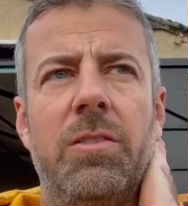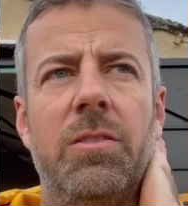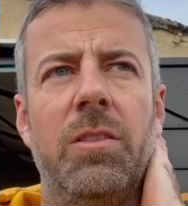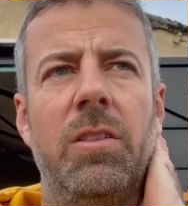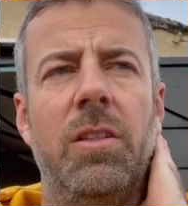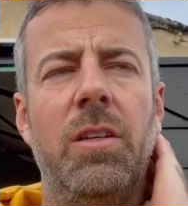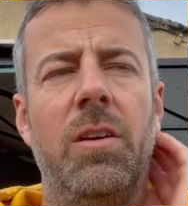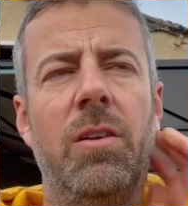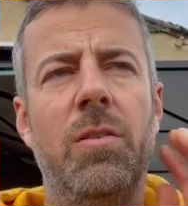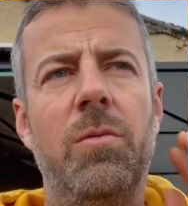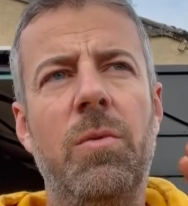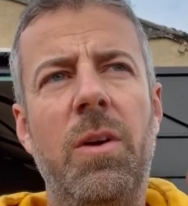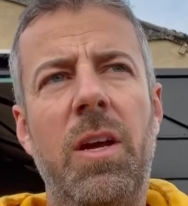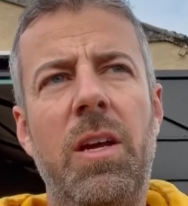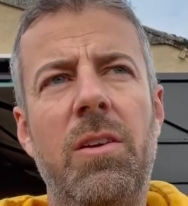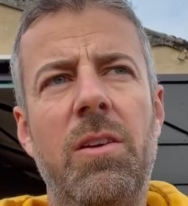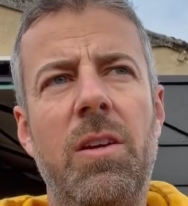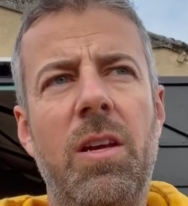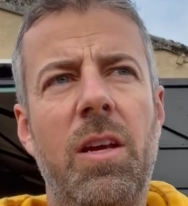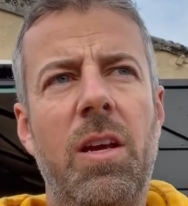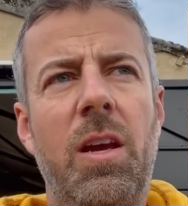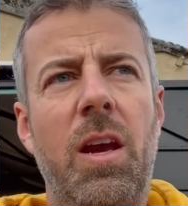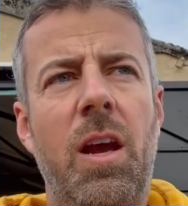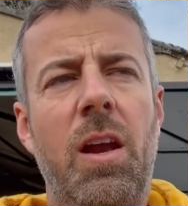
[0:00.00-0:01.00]
you know, where you
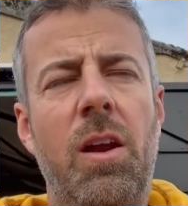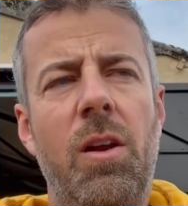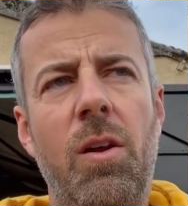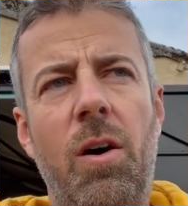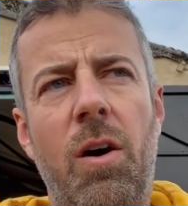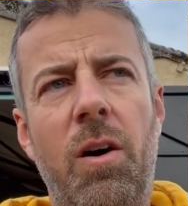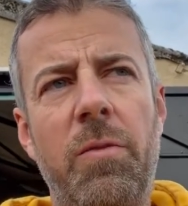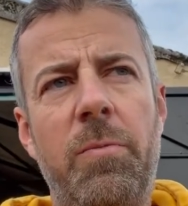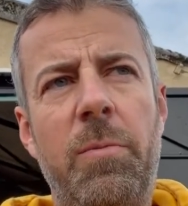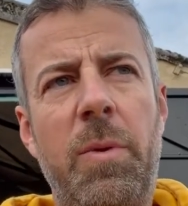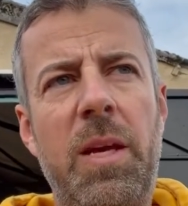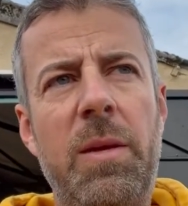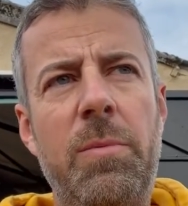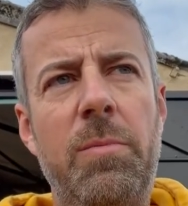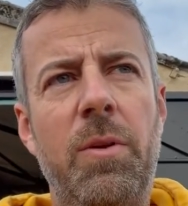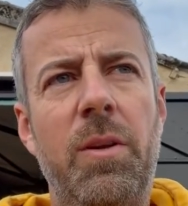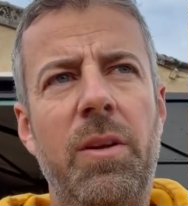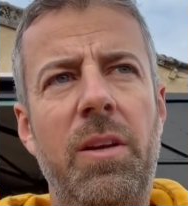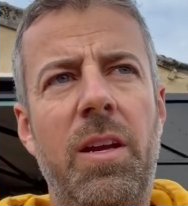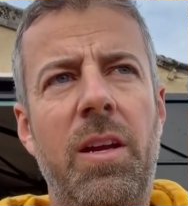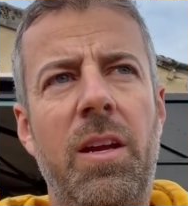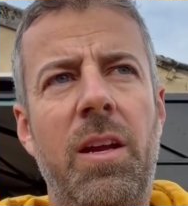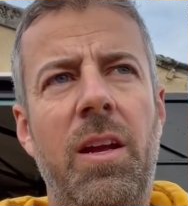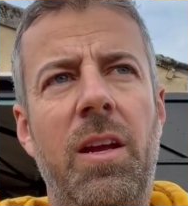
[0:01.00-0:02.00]
can get a lot of people
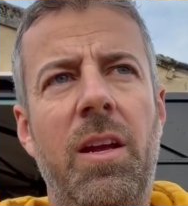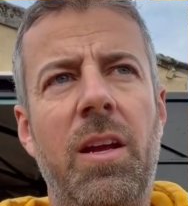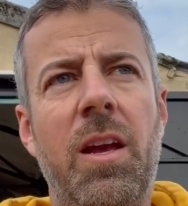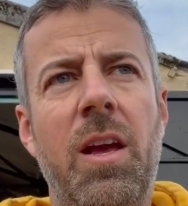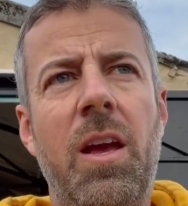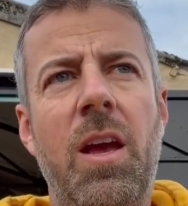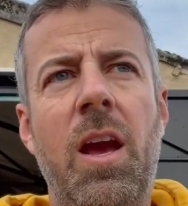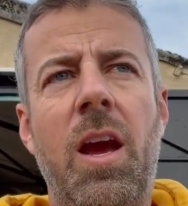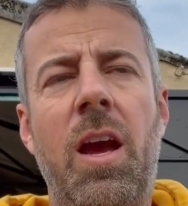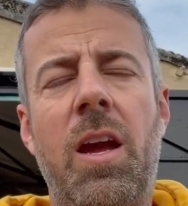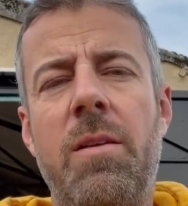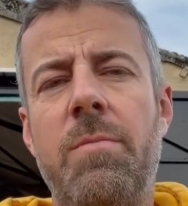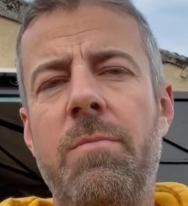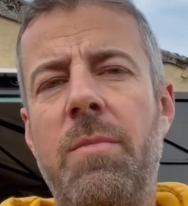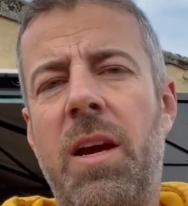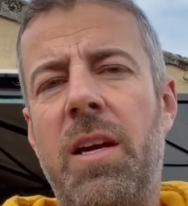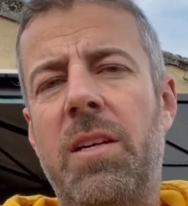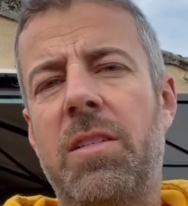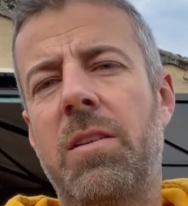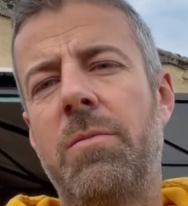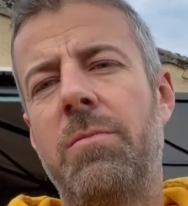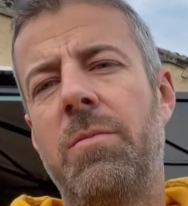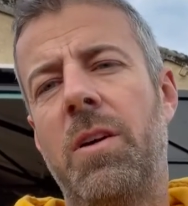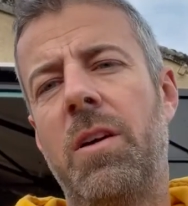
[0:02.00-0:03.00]
in it and
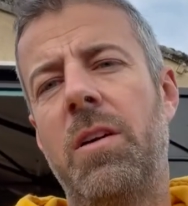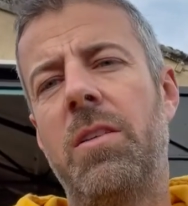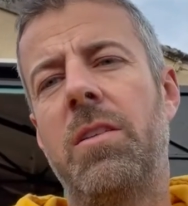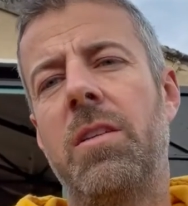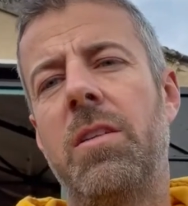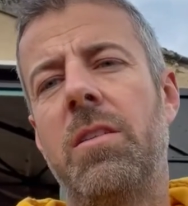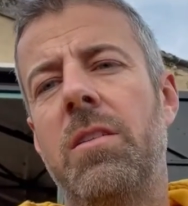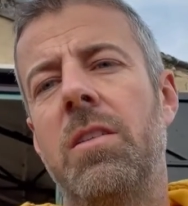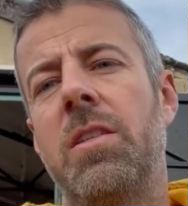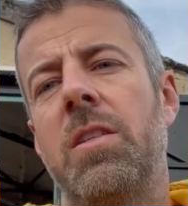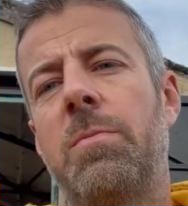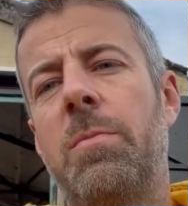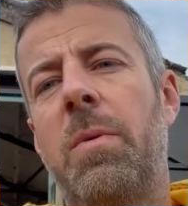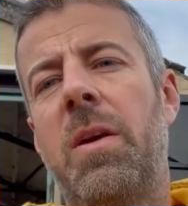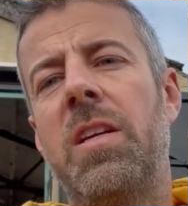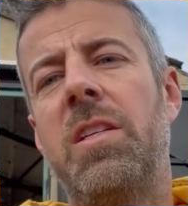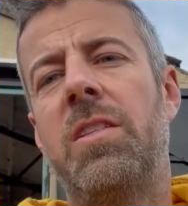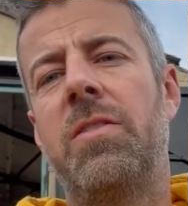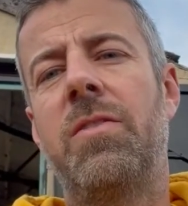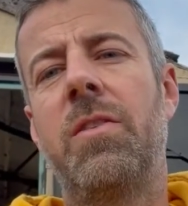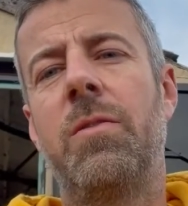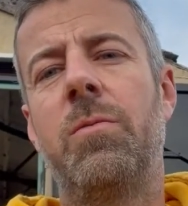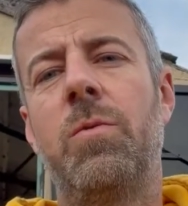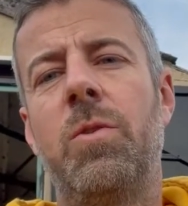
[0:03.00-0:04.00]
maximizing the space
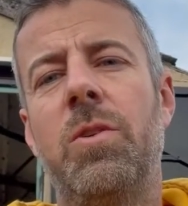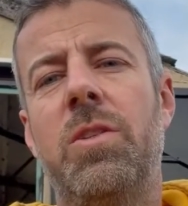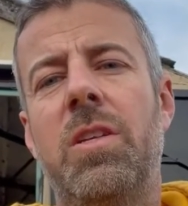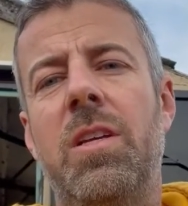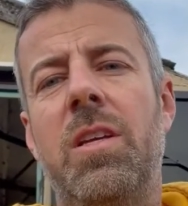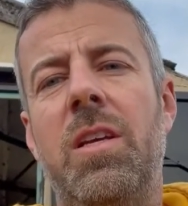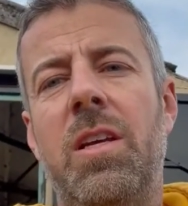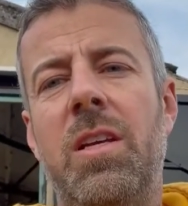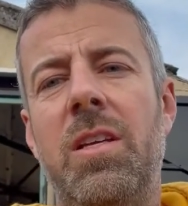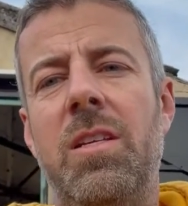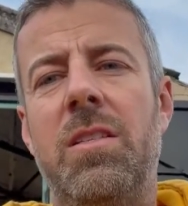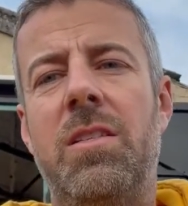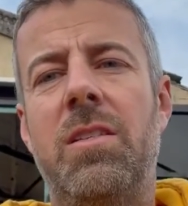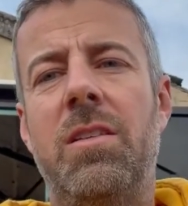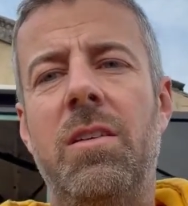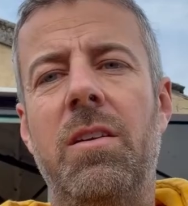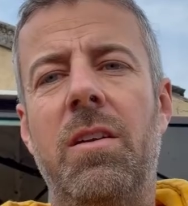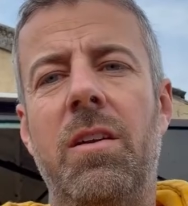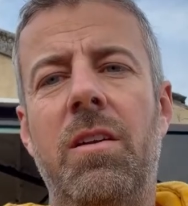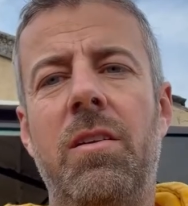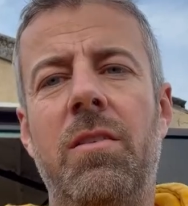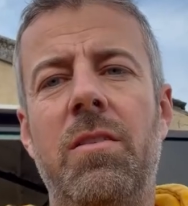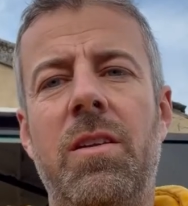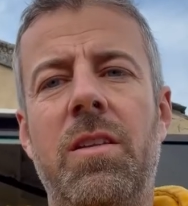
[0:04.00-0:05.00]
for what it is. You
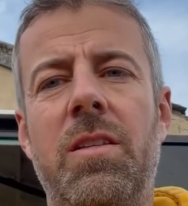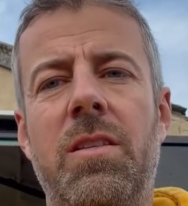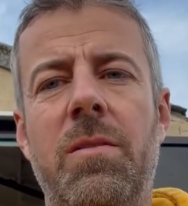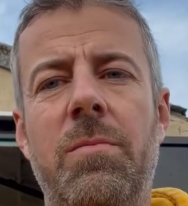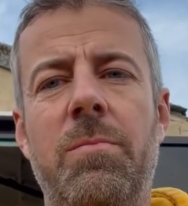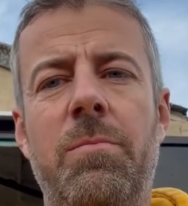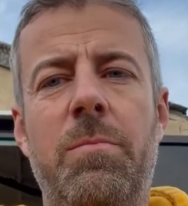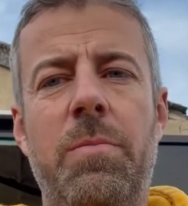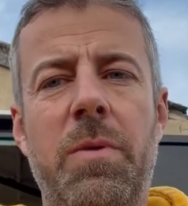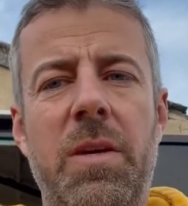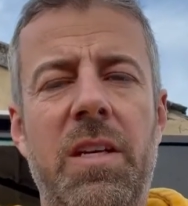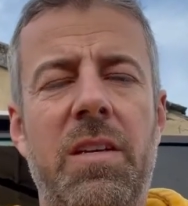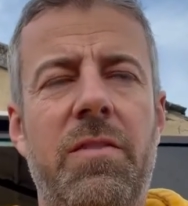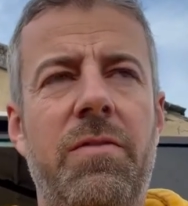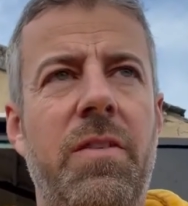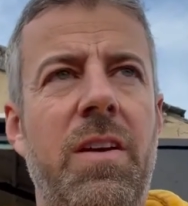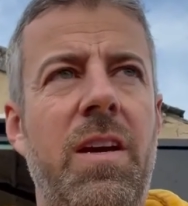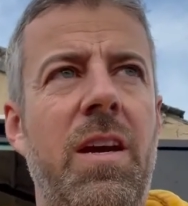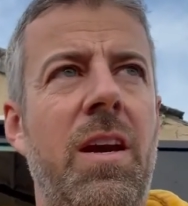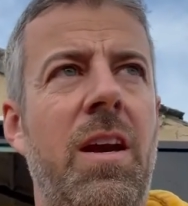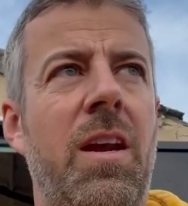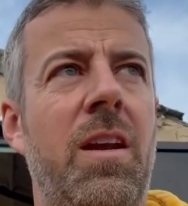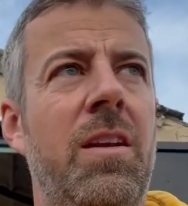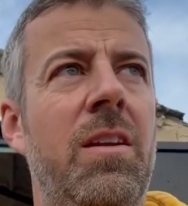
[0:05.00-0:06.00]
know, it's a big
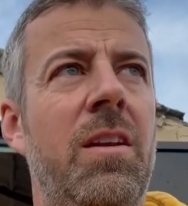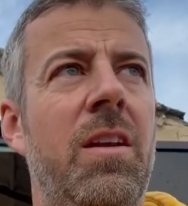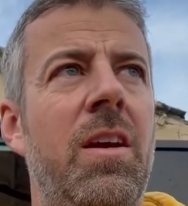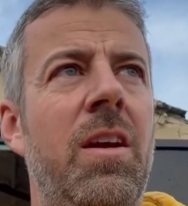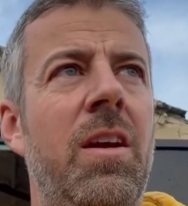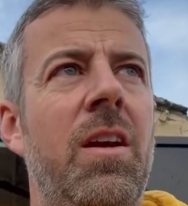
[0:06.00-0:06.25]
van.